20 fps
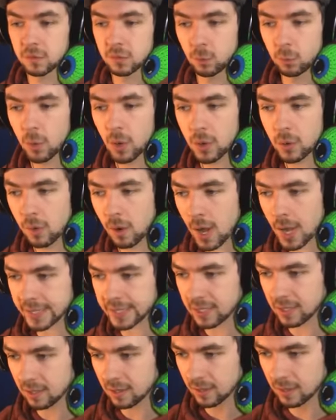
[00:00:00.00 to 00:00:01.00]
It's 1
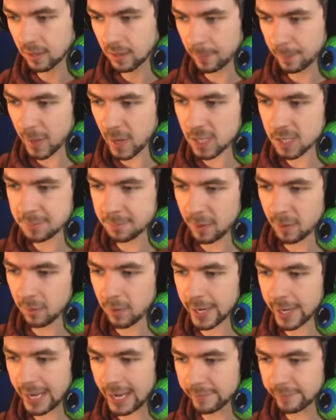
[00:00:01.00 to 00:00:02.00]
what? Impossible
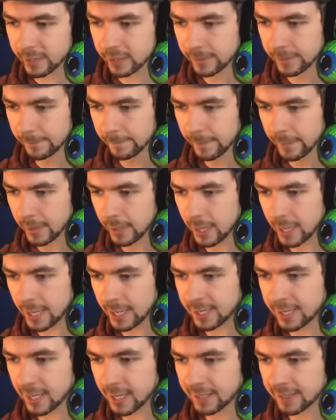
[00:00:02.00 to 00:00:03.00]
1 level?
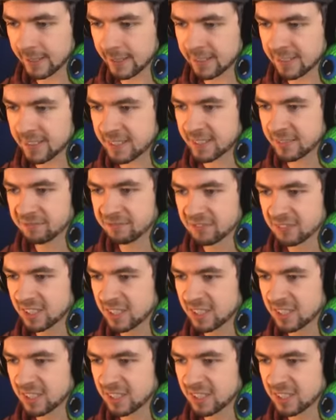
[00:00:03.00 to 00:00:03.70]
I got this.